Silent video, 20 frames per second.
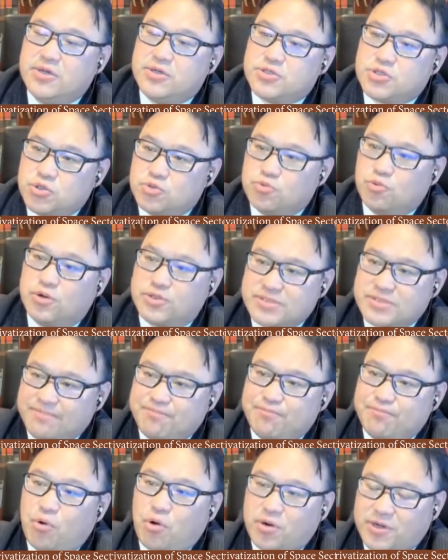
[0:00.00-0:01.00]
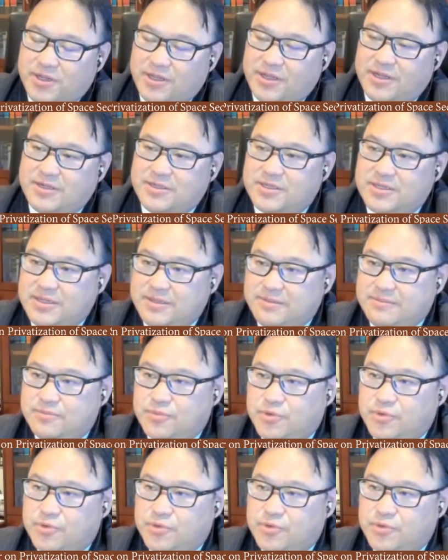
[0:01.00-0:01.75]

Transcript: towards embodying the